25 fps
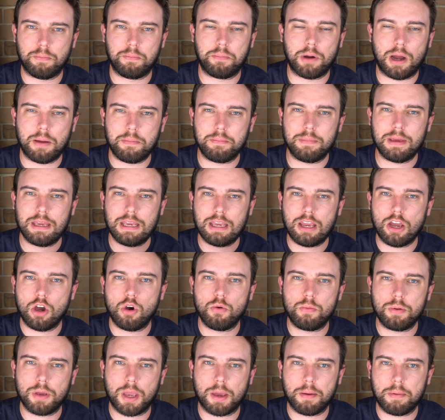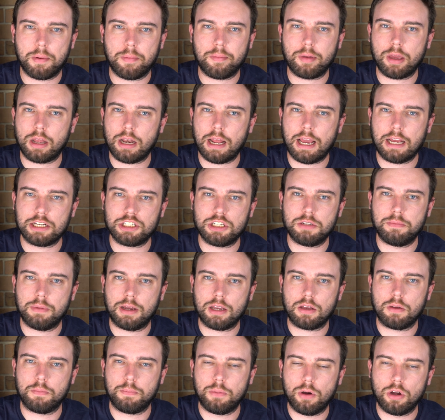by me helping them, I'm going to actually
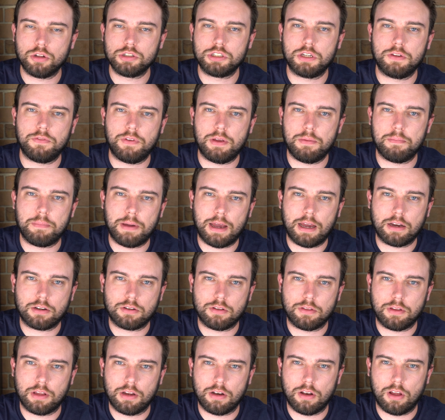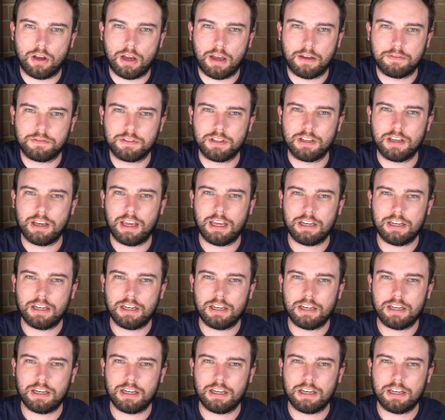make a positive impact on their lives.